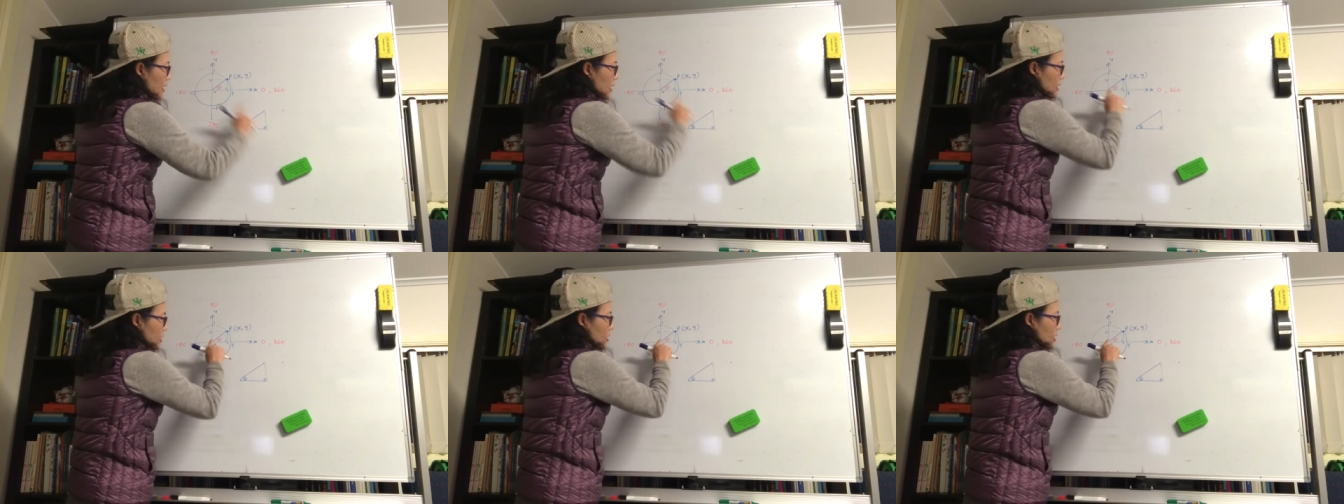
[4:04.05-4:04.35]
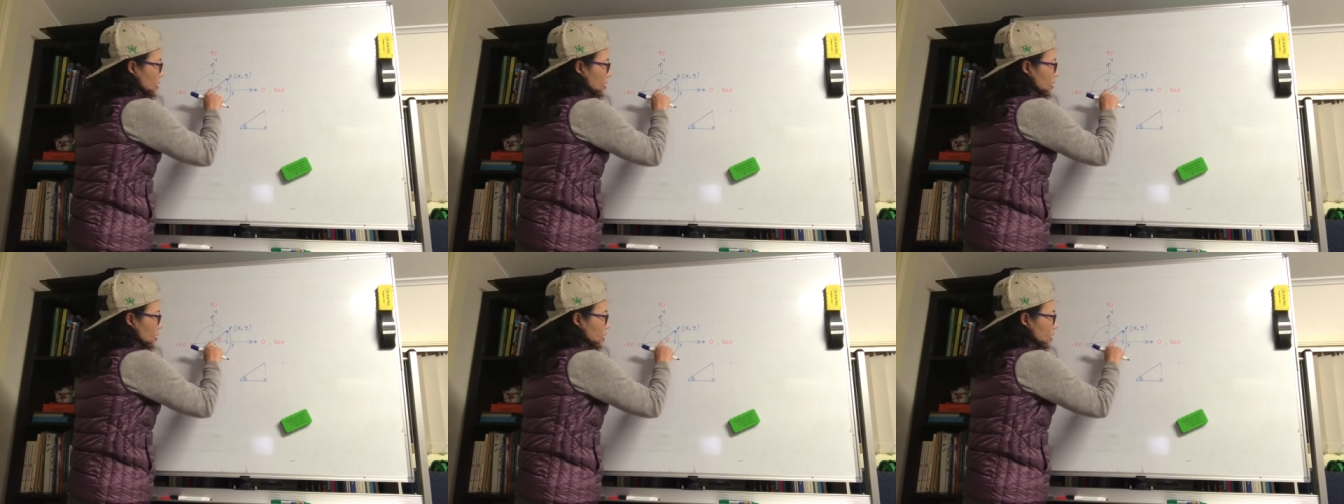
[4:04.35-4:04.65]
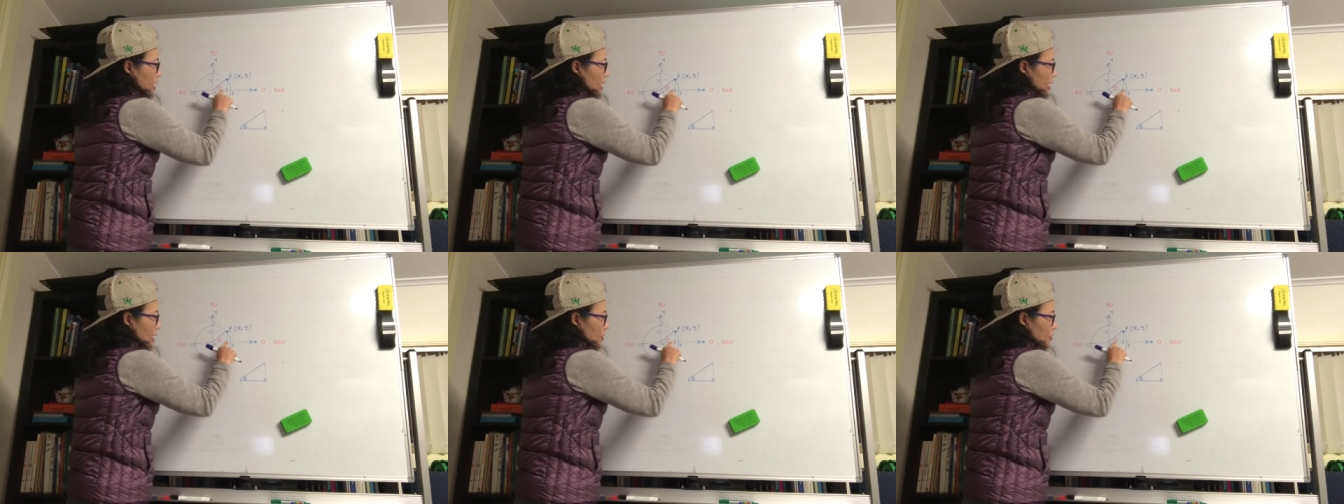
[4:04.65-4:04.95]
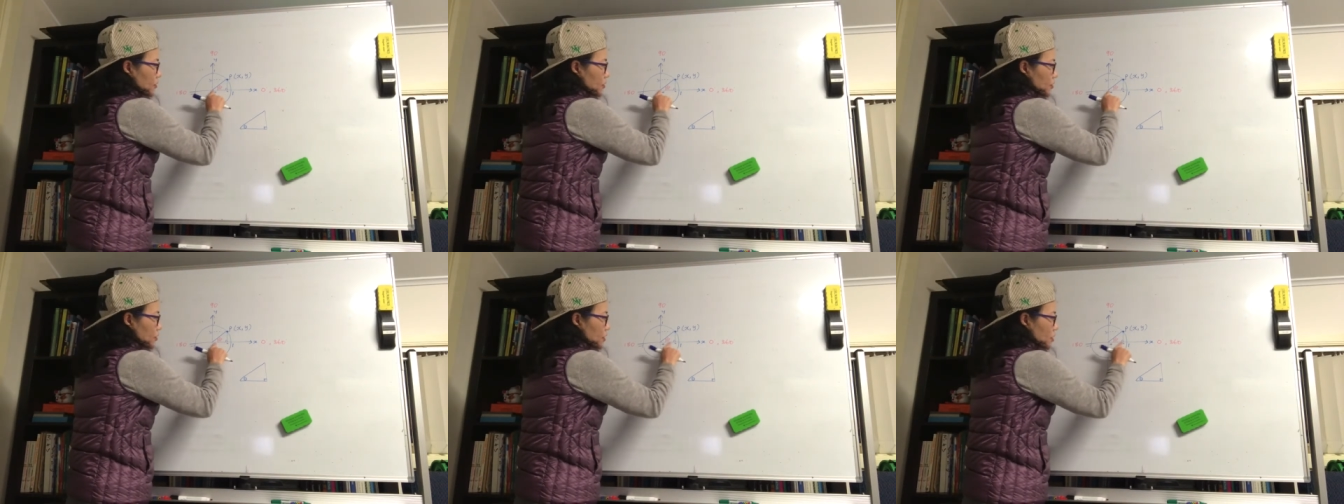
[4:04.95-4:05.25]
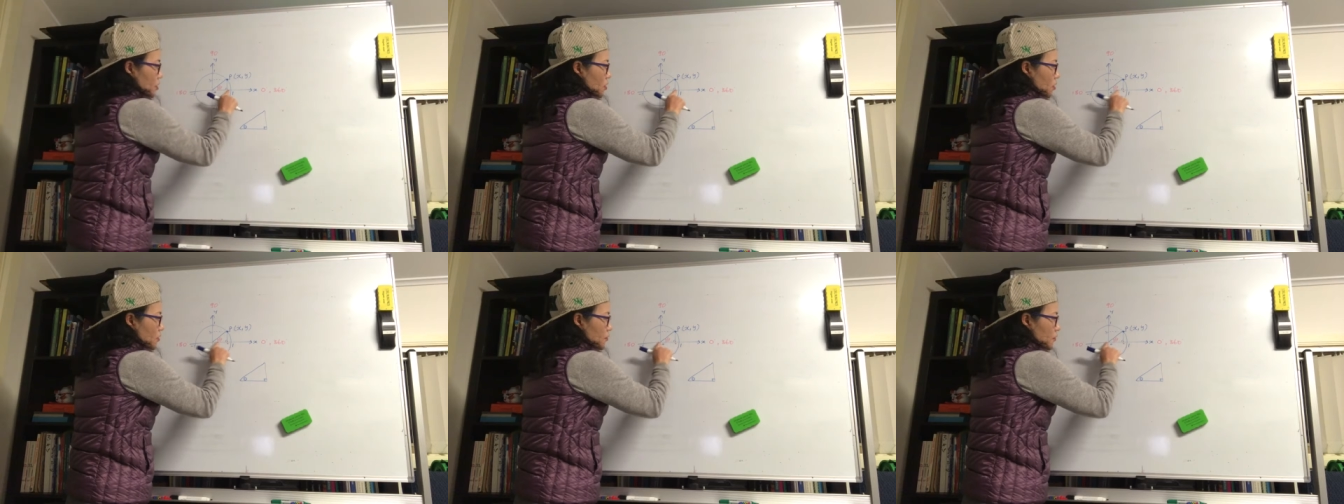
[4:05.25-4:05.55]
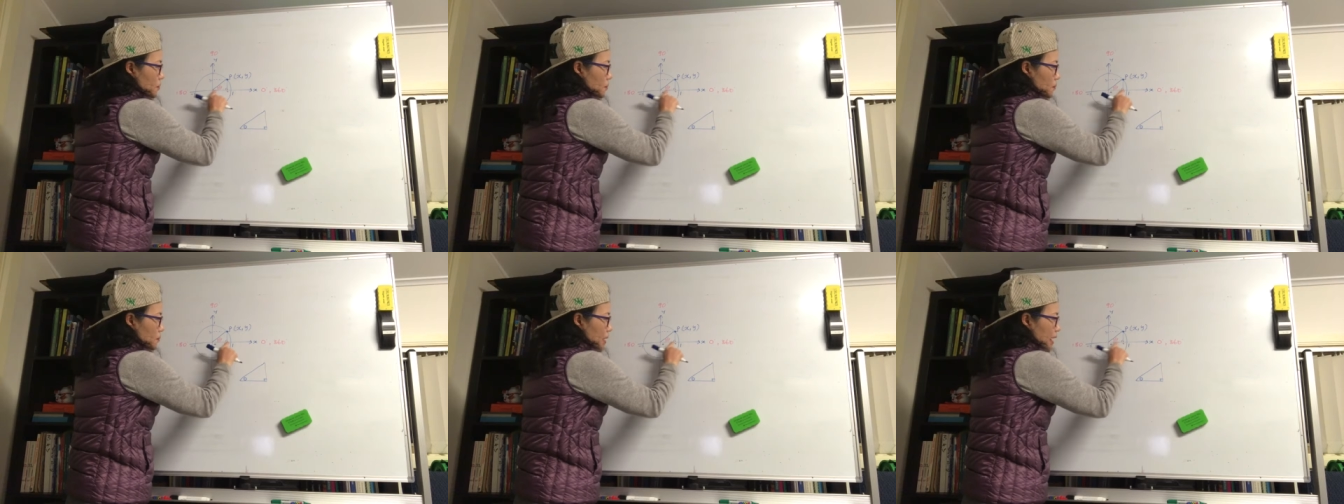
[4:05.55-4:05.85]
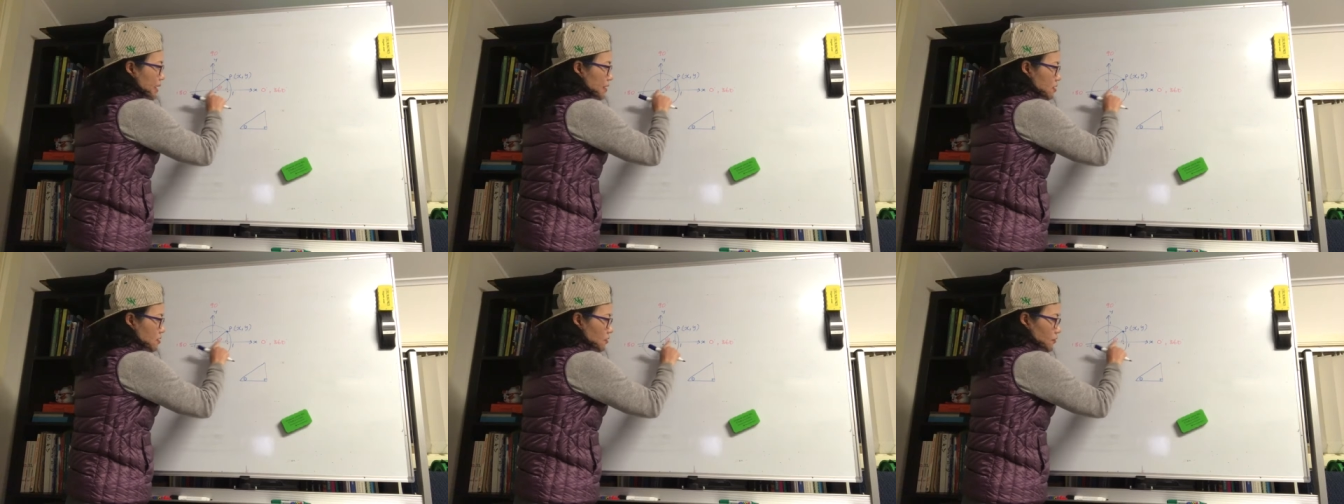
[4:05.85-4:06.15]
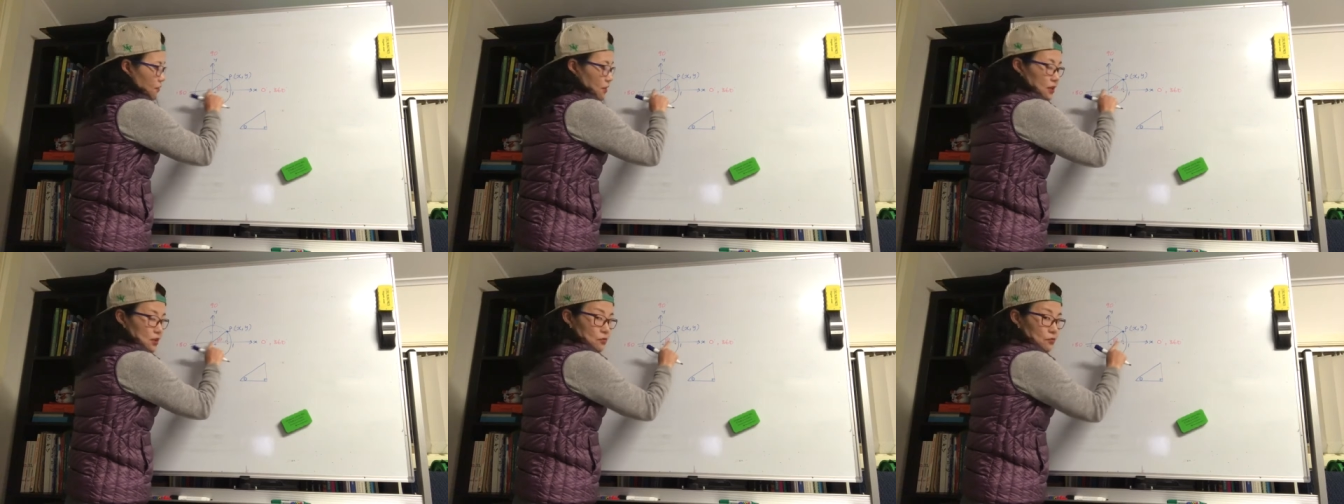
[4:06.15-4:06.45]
The length of the base of this